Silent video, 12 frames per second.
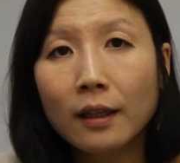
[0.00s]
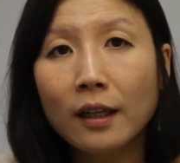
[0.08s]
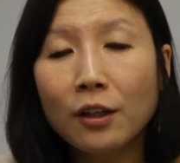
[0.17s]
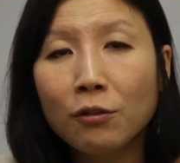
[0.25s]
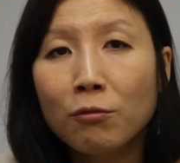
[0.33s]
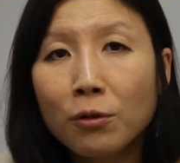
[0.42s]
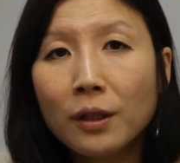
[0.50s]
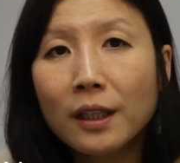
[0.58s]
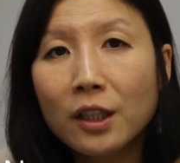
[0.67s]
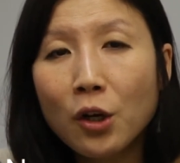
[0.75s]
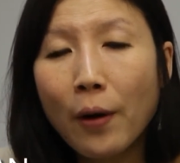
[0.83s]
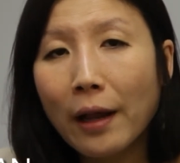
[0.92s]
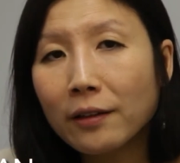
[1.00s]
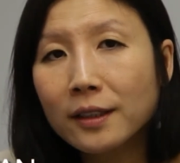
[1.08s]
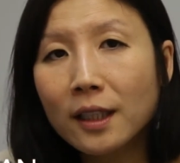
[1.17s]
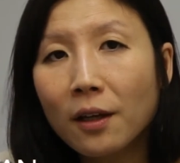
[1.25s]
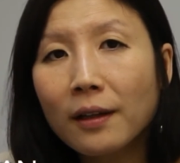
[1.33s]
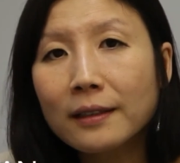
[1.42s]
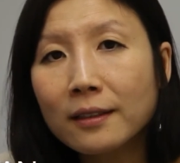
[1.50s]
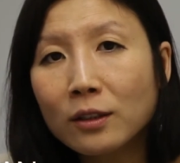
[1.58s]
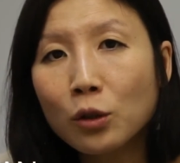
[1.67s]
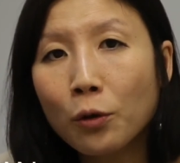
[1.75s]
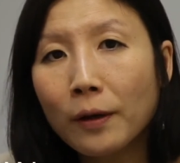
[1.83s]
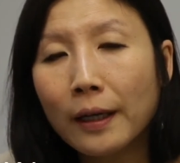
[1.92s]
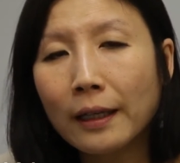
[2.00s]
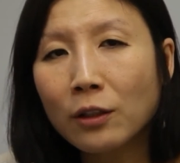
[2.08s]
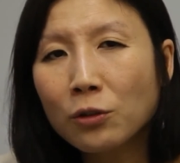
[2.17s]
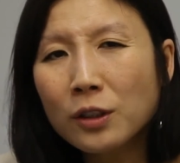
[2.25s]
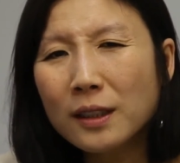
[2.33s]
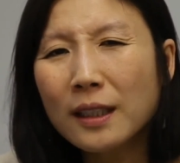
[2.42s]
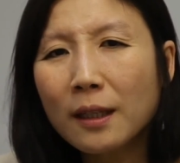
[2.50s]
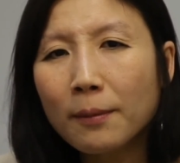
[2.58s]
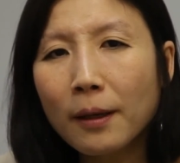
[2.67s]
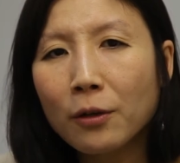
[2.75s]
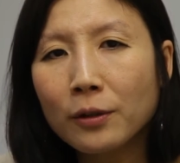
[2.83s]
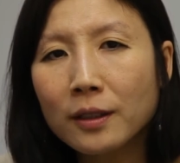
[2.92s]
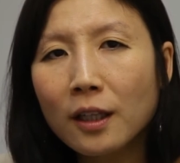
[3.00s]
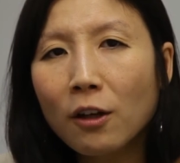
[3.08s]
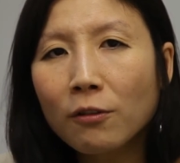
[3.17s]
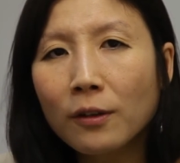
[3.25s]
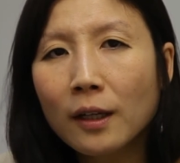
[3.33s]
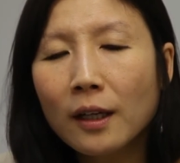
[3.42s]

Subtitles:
Really know how to tell that story, and don't just think about yourself.